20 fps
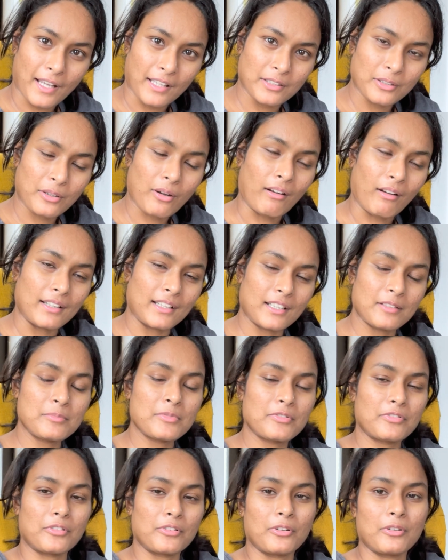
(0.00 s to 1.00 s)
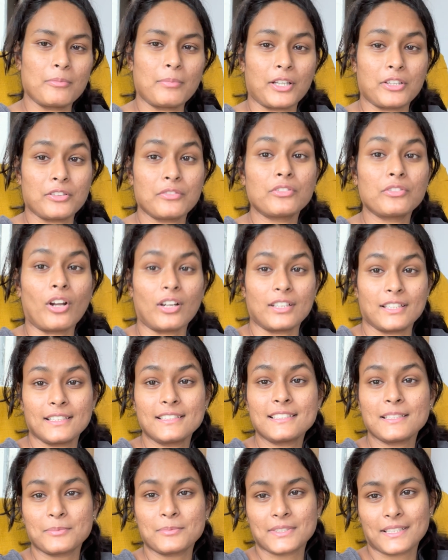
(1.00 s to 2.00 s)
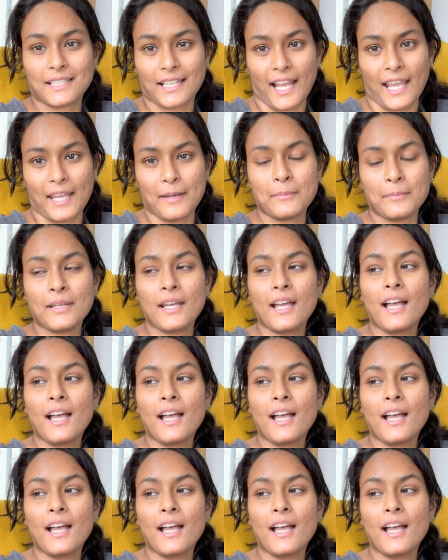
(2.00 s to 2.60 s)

other content before but you've not yet subscribed,